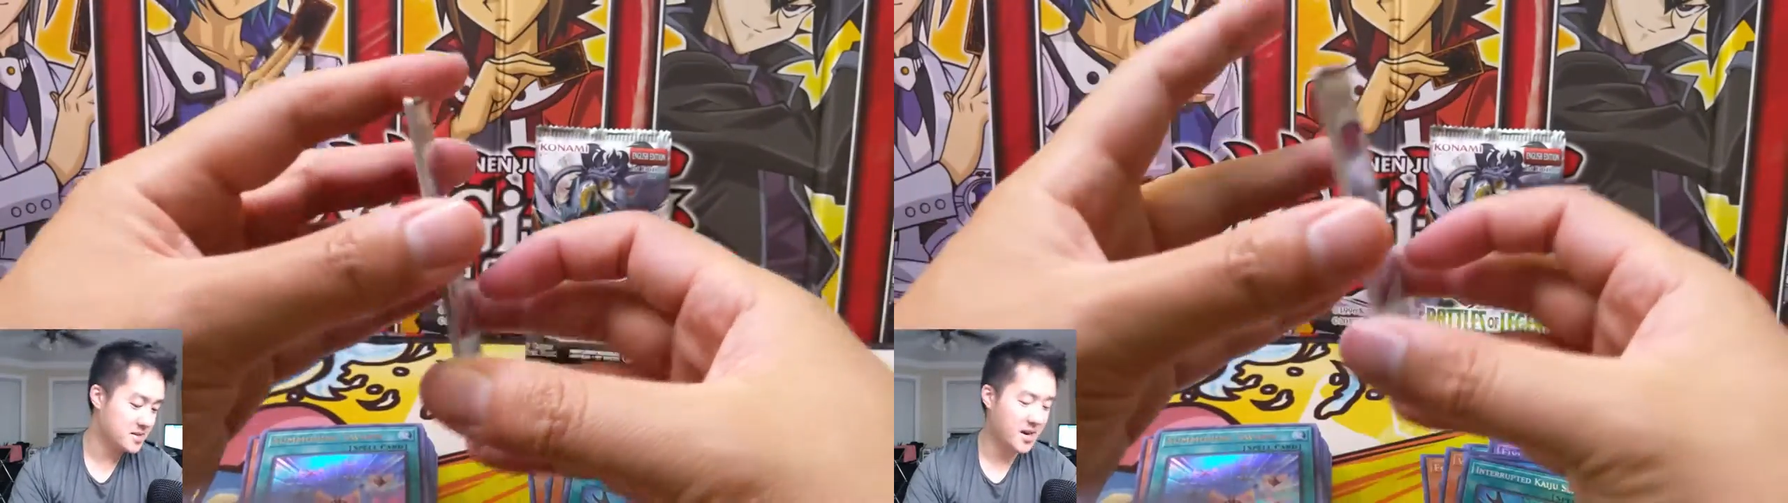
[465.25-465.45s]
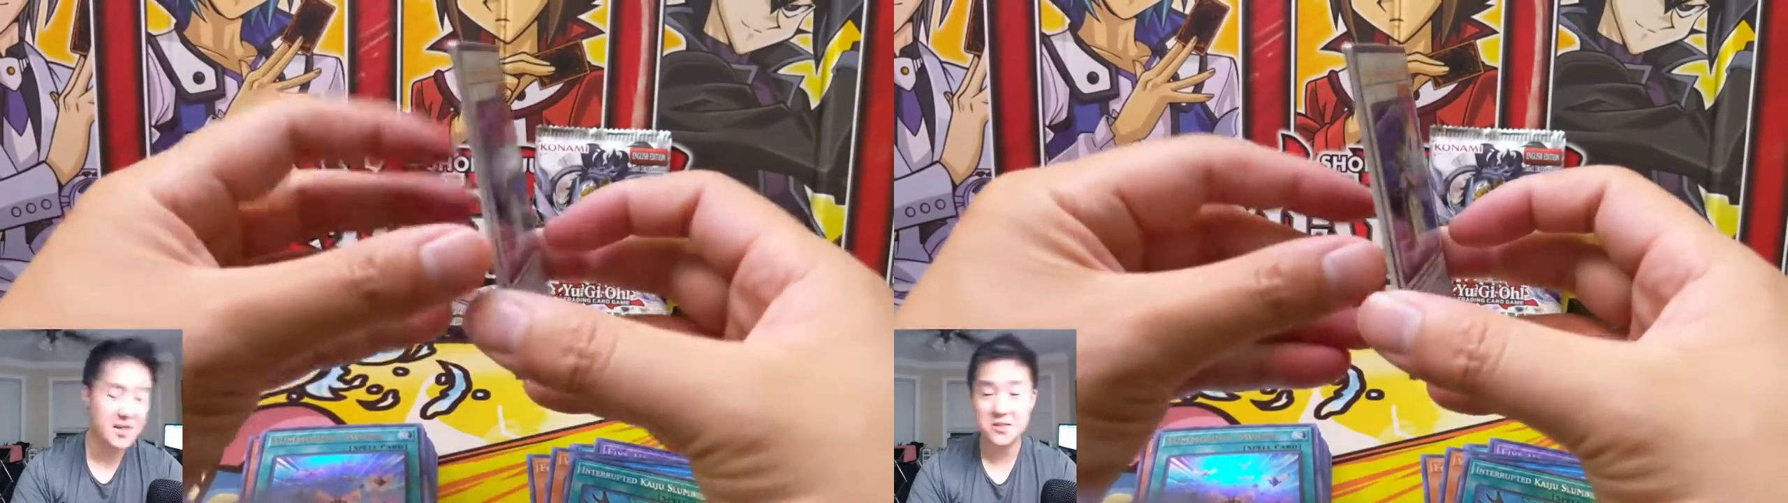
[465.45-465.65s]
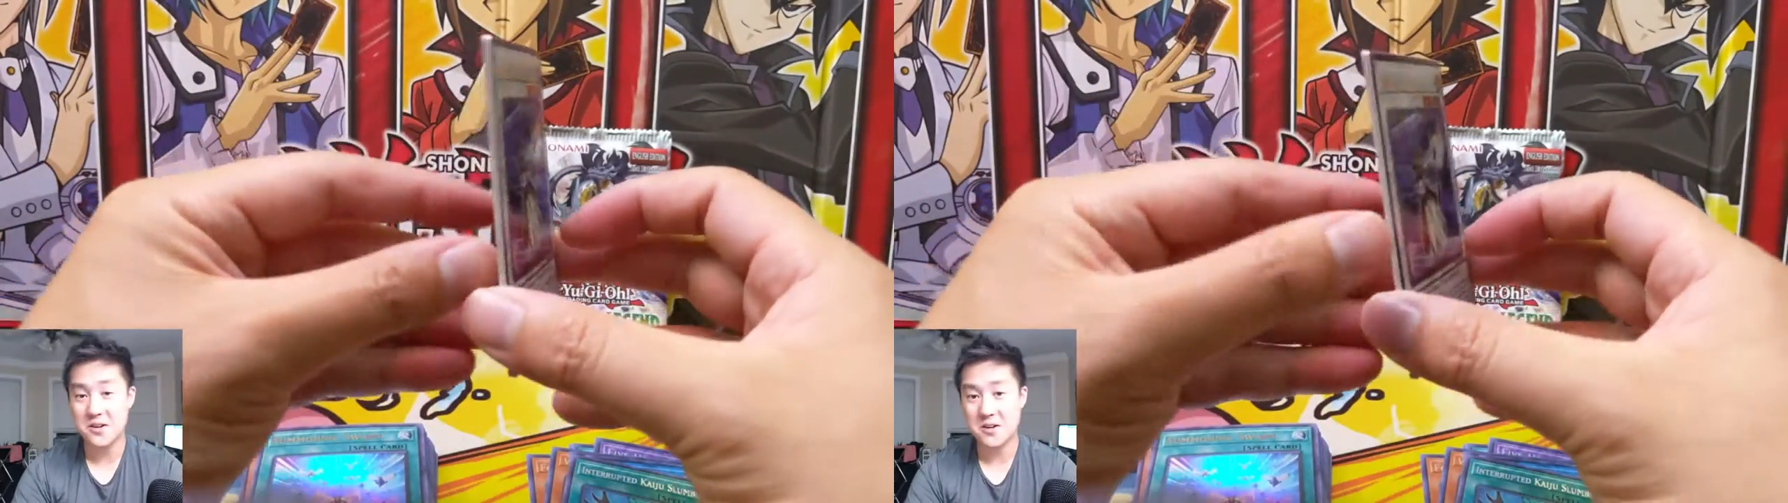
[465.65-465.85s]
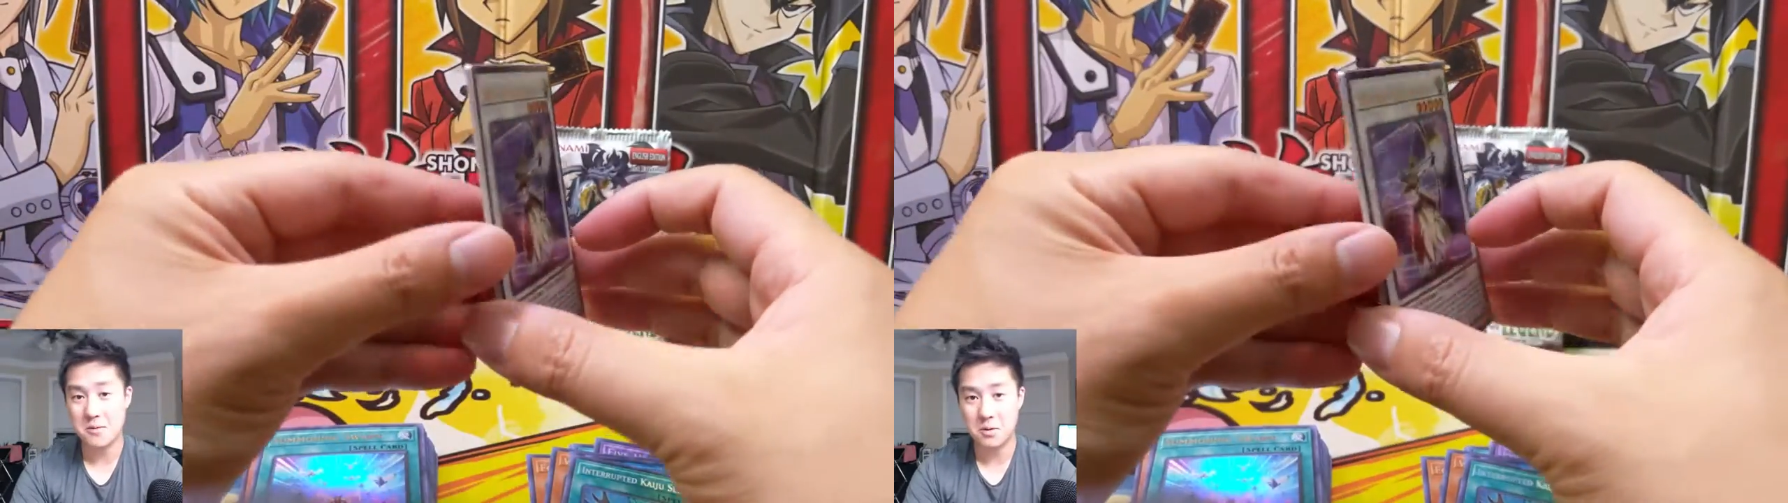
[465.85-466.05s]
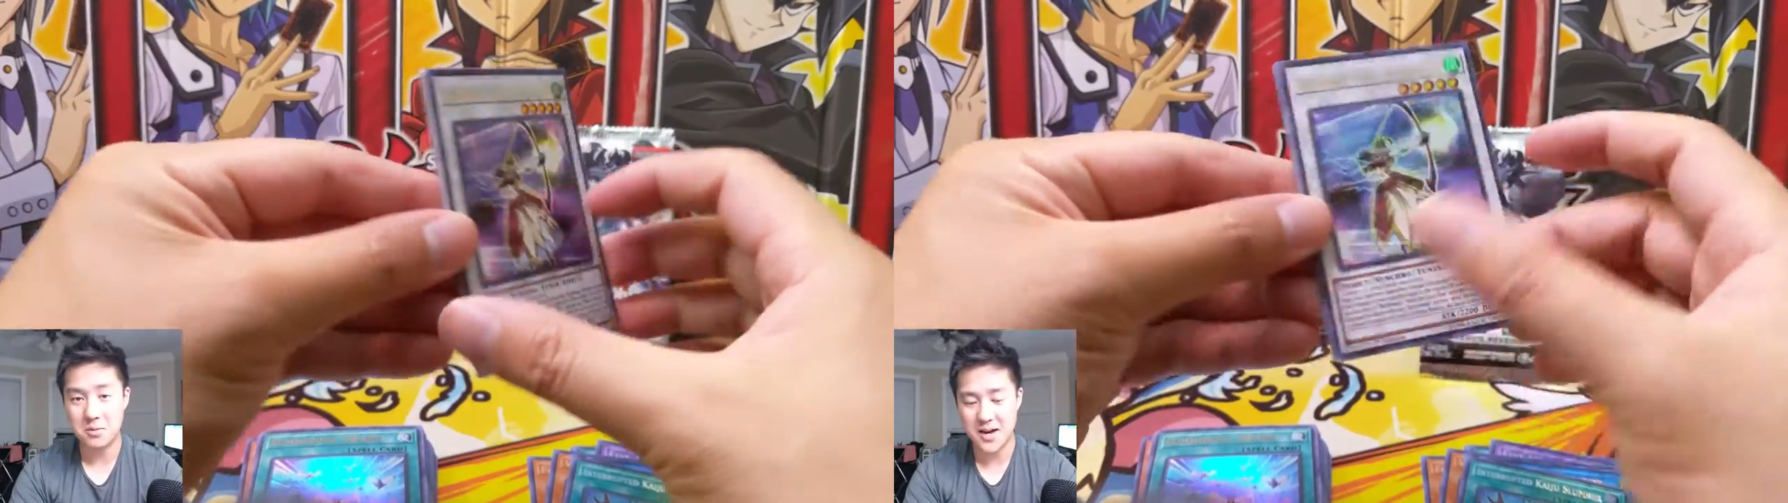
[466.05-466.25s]
Sky Striker
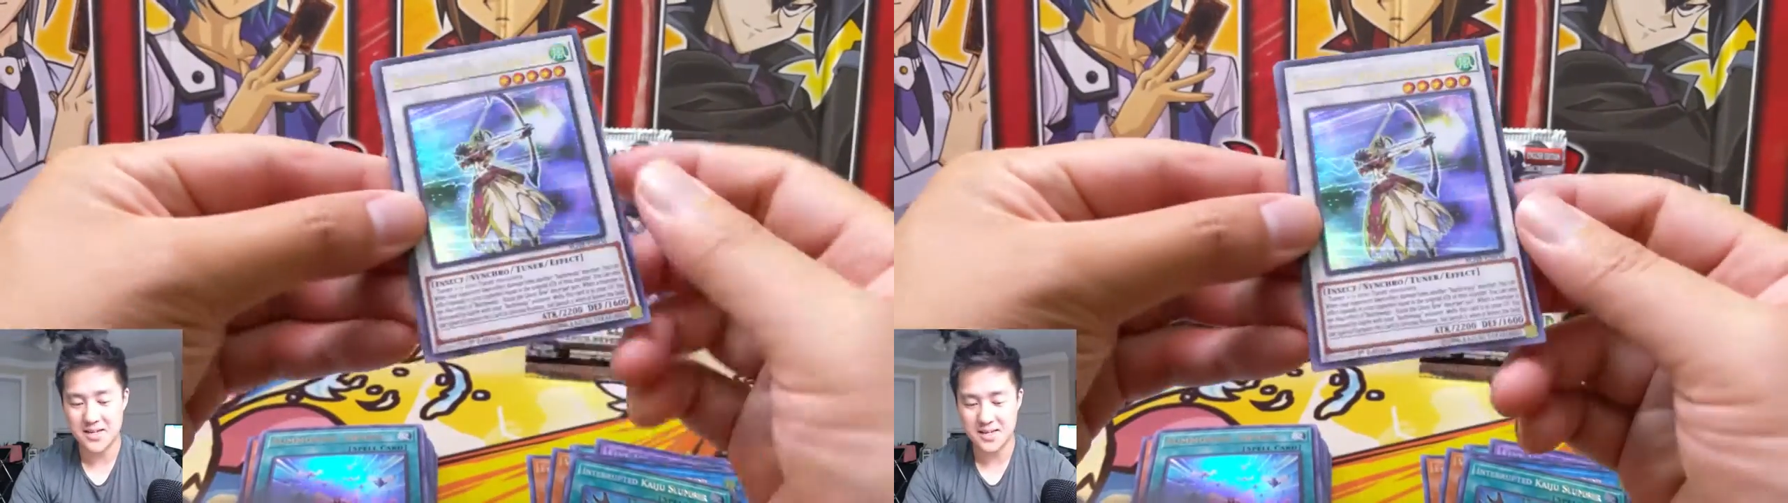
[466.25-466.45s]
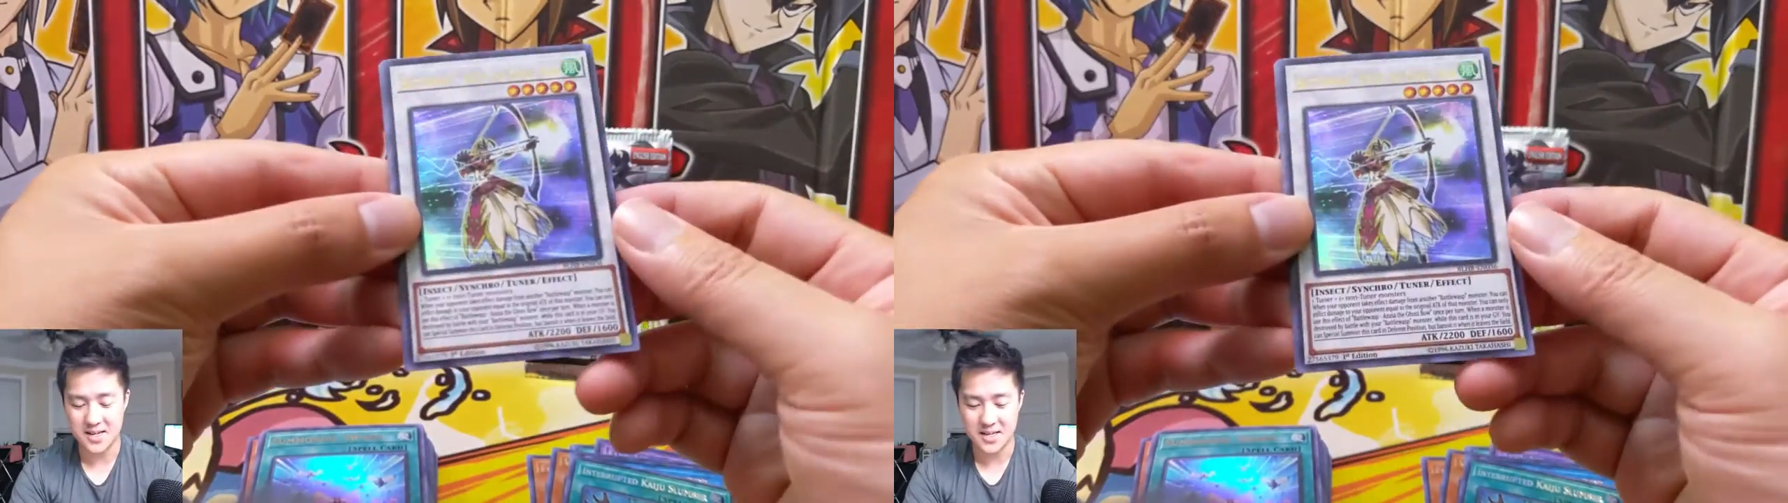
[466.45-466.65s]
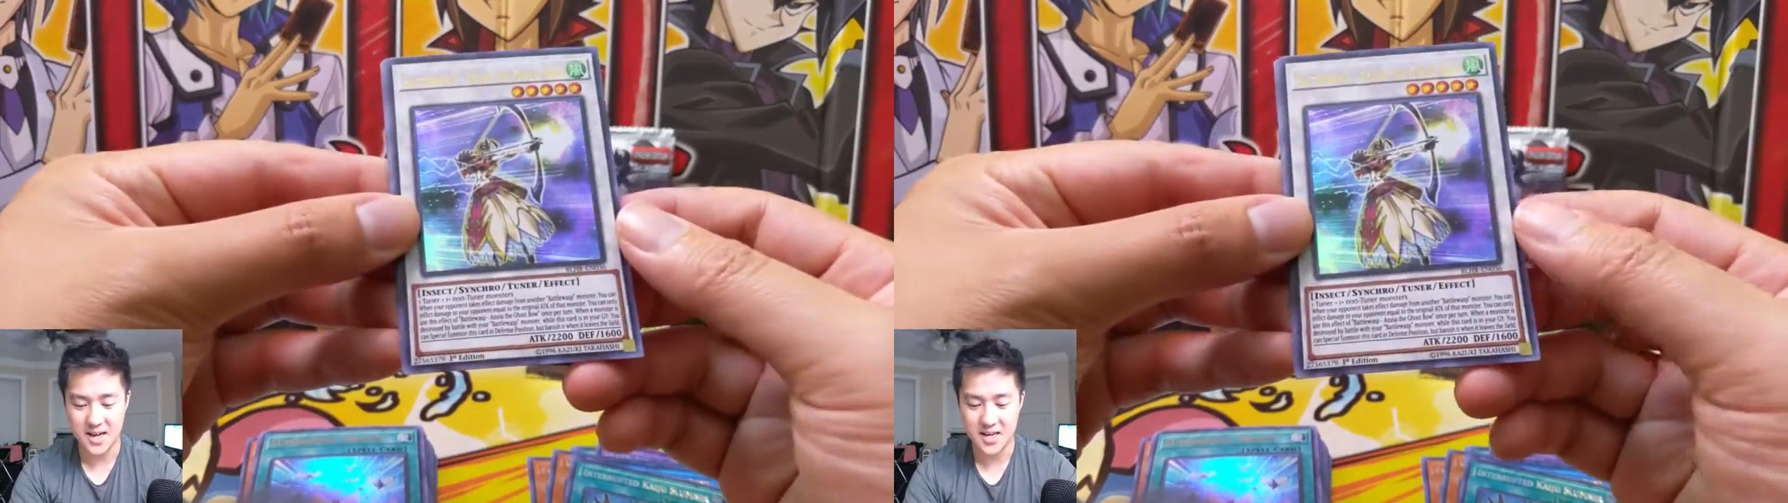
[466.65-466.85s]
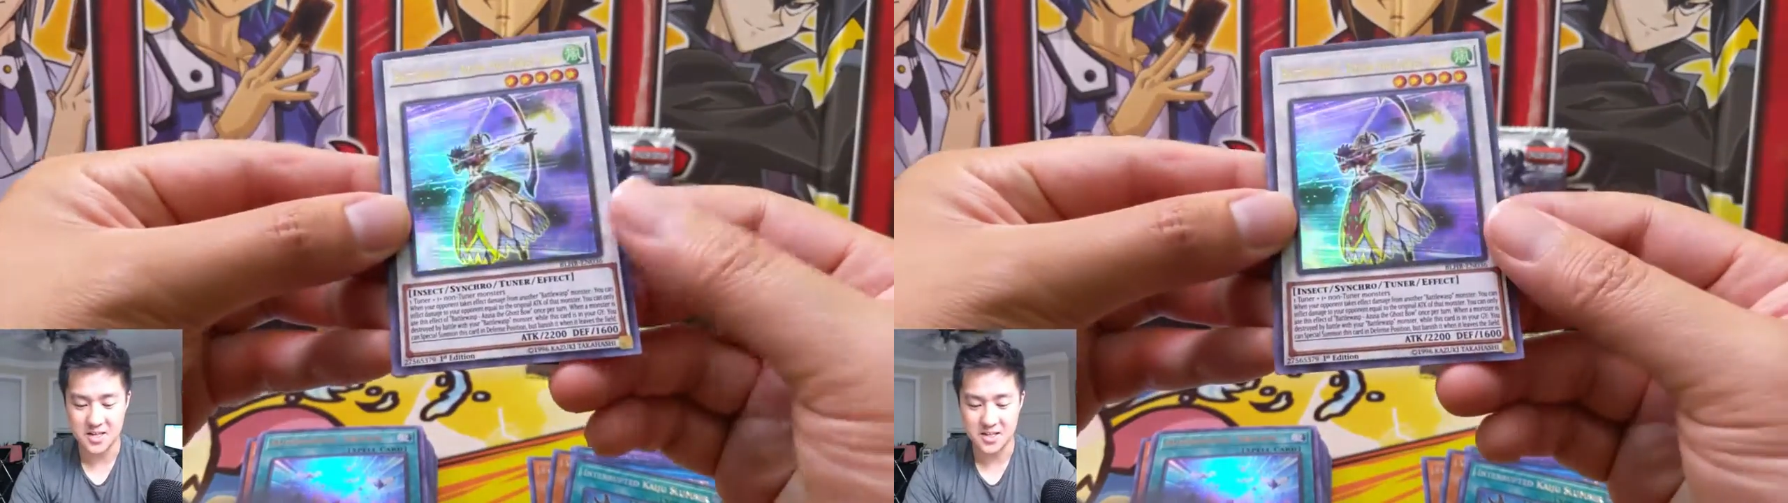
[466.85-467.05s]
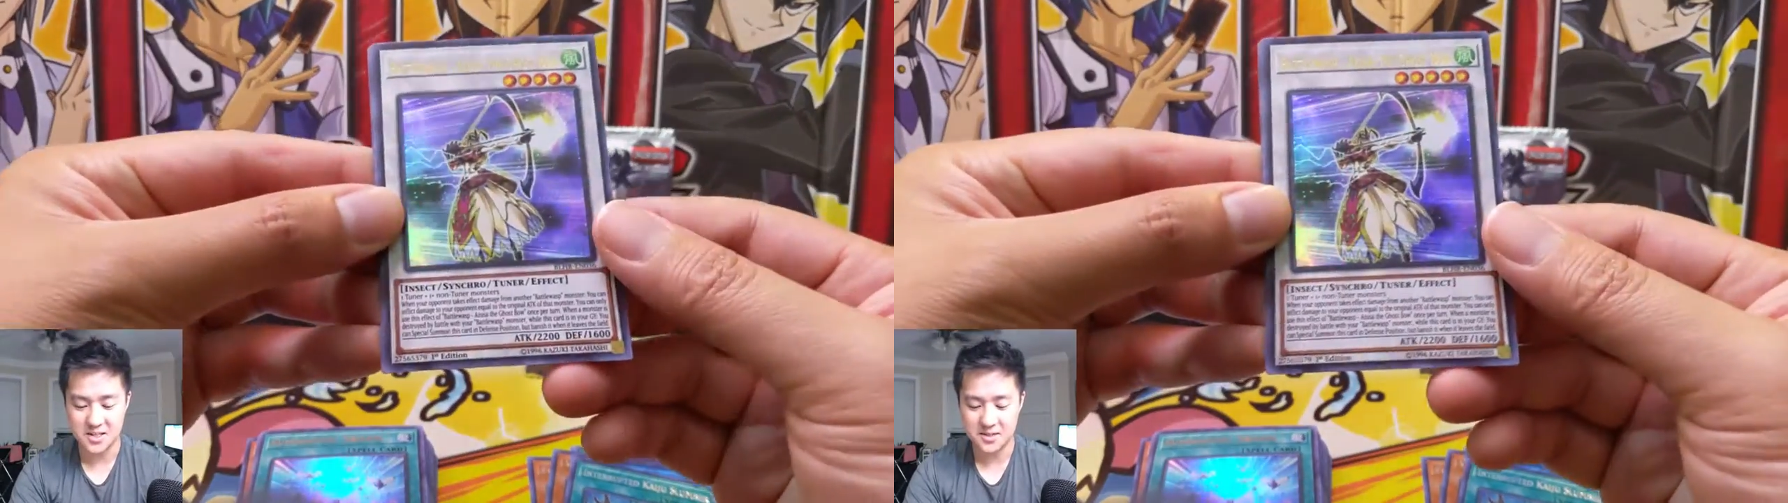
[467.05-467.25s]
Mobilize
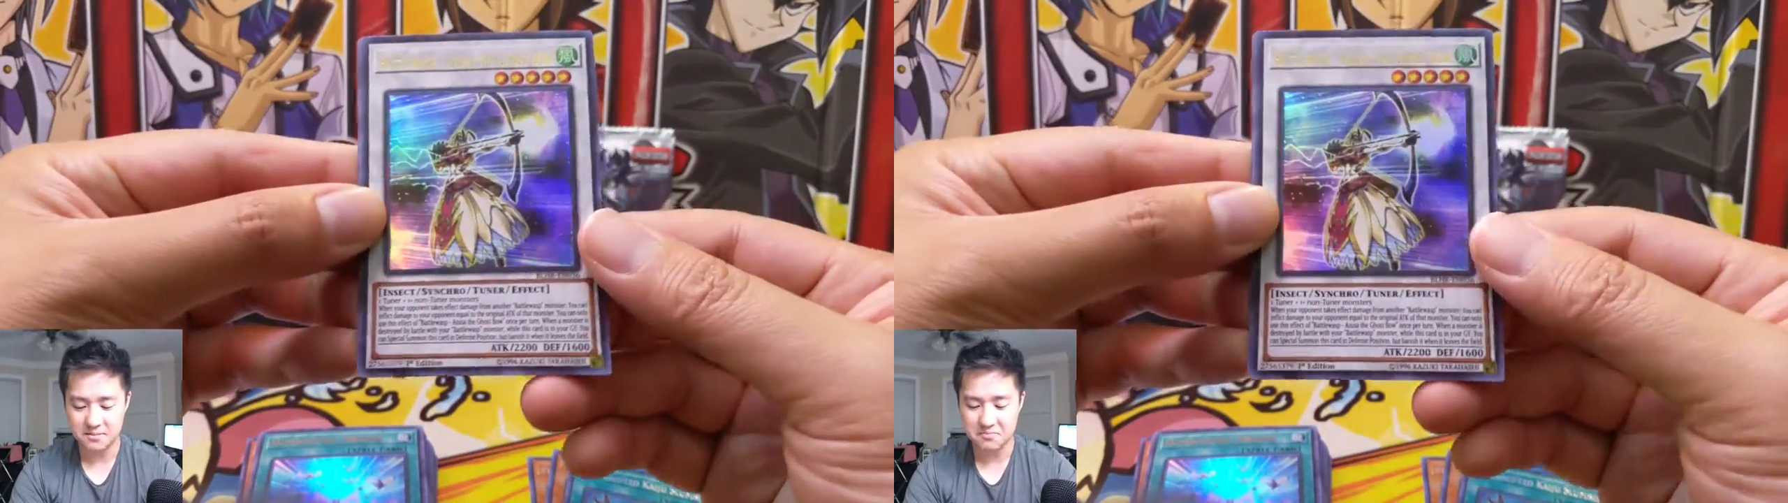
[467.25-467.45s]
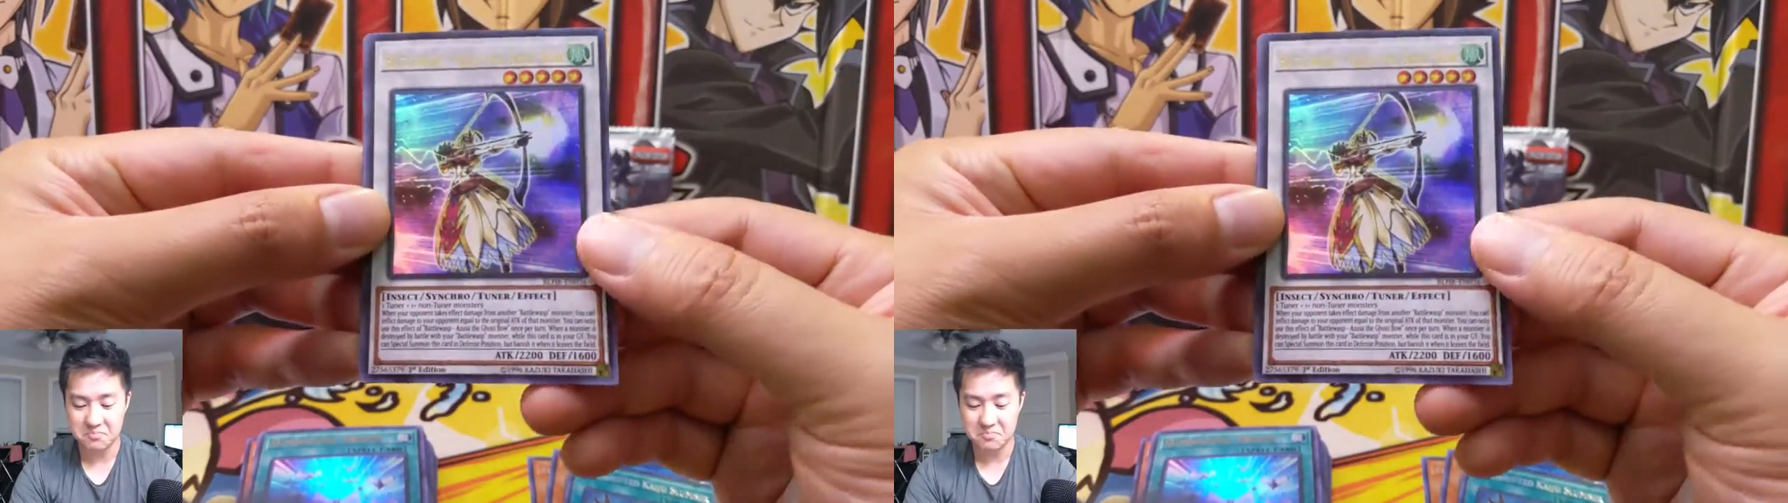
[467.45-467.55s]
engages,